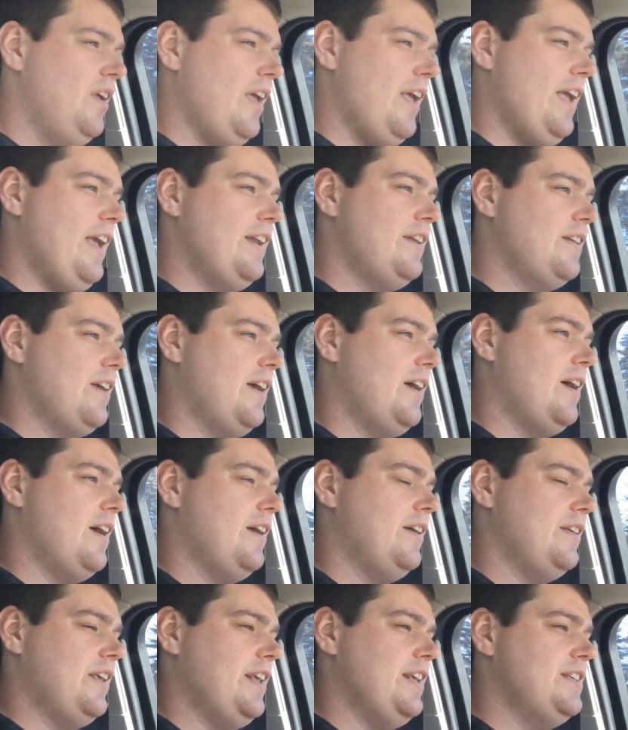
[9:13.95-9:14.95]
And
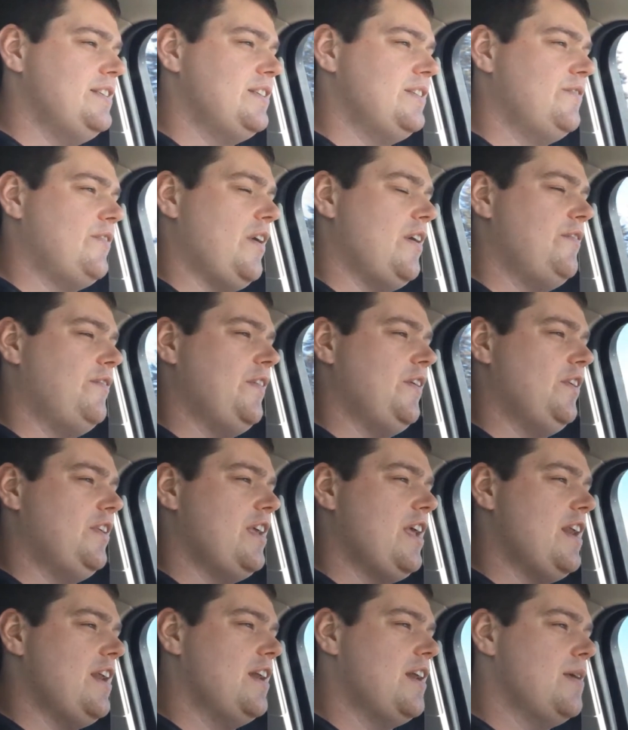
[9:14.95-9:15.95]
he's
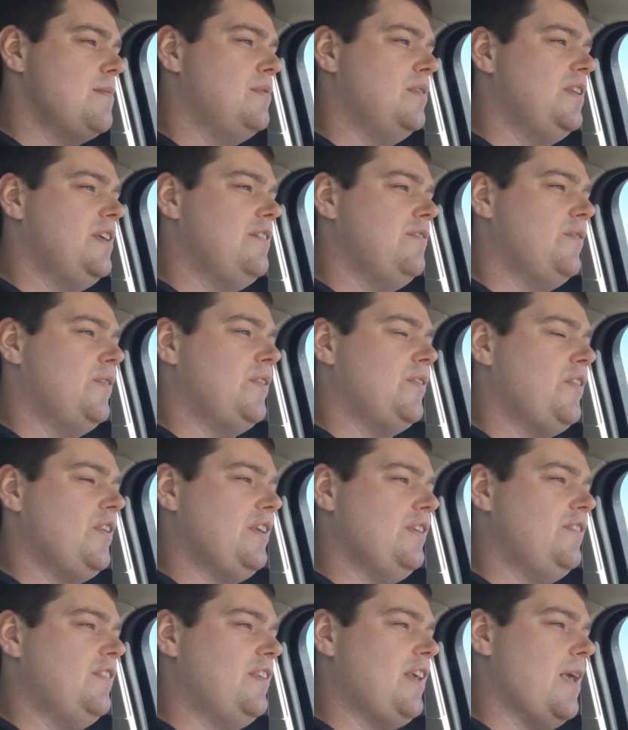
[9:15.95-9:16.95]
affiliated, I believe, with
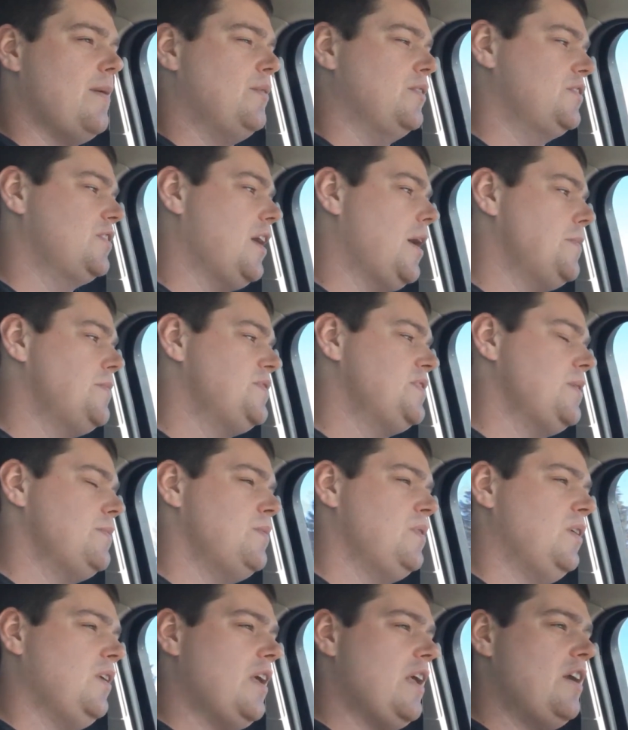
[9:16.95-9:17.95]
the Tabletop
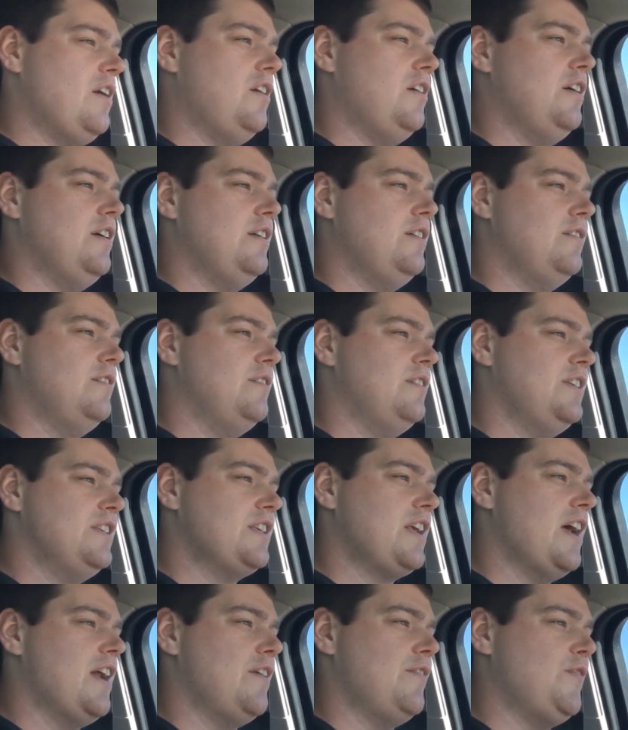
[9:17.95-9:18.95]
Simulator, and
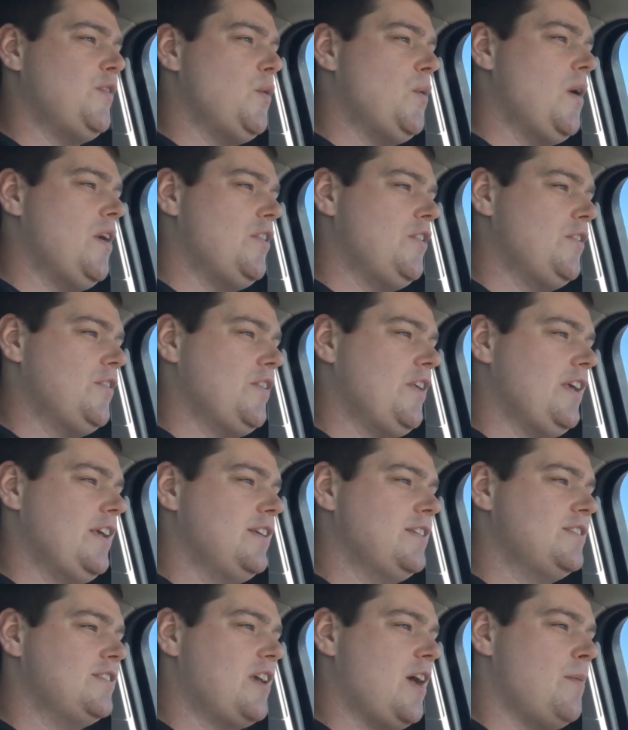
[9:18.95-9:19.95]
he's got a few other
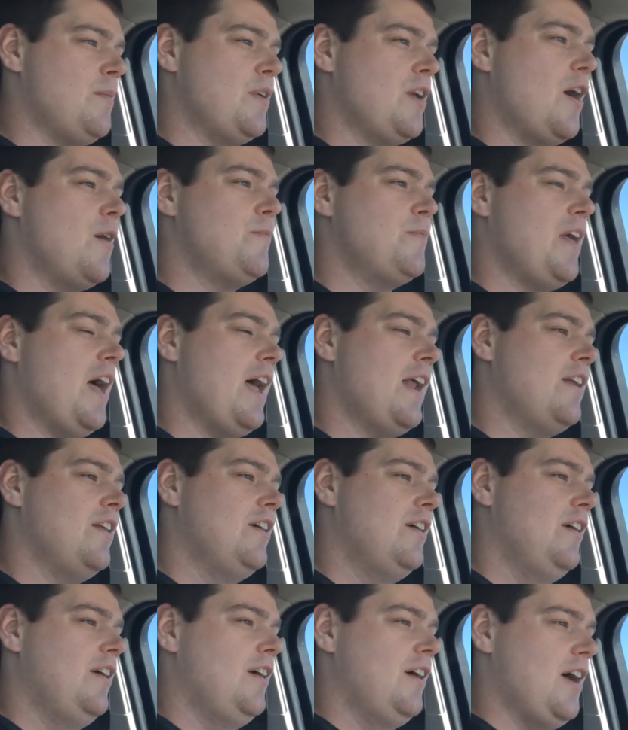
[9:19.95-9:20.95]
things coming up that
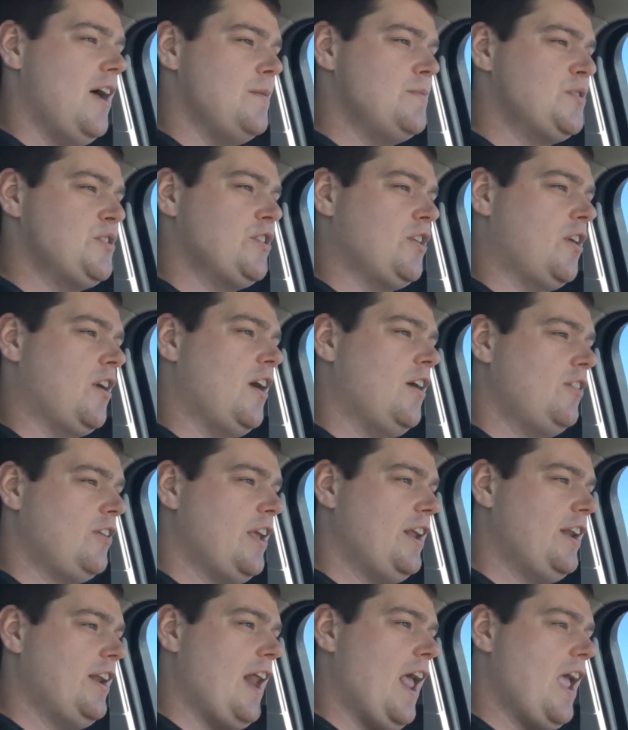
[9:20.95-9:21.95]
I'm sure I'll
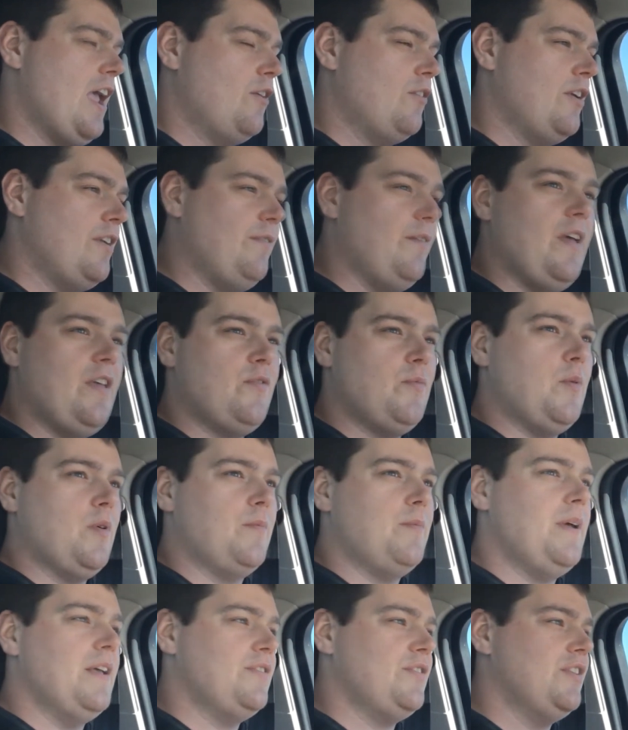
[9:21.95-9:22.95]
get an angry
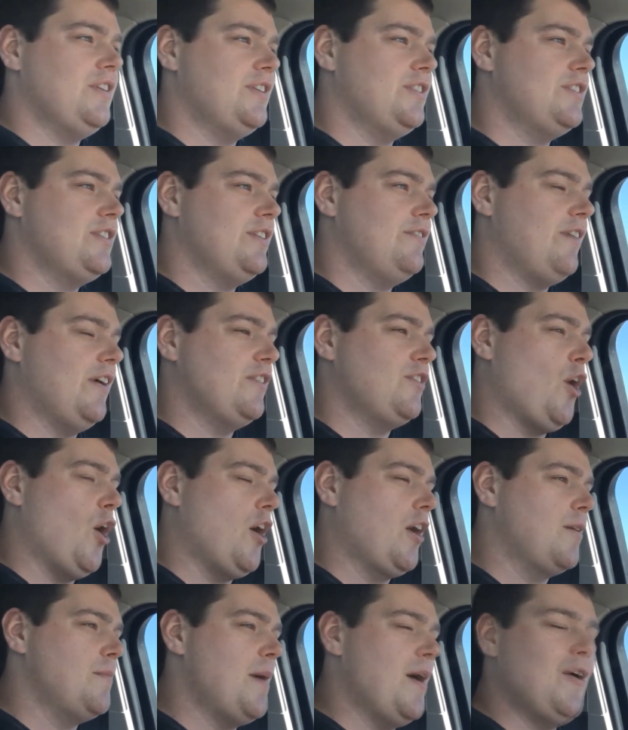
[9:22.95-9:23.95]
Facebook message if I
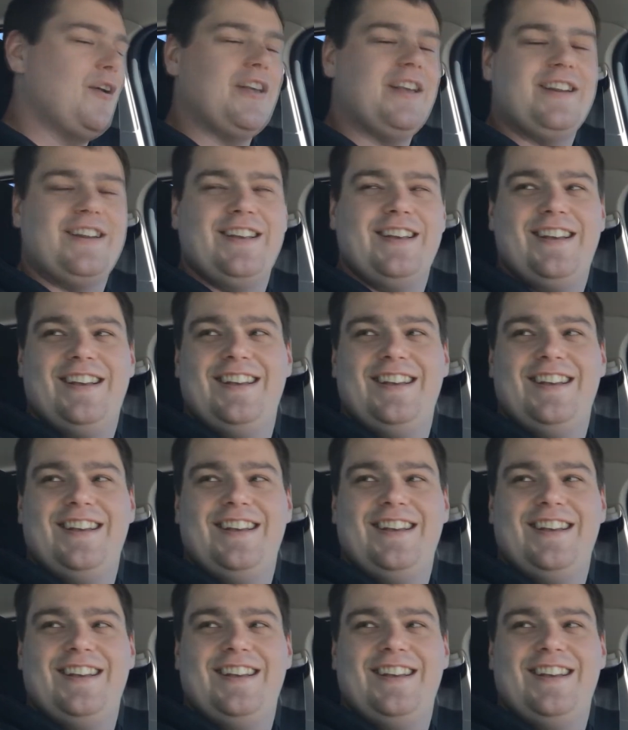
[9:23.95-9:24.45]
talk about it.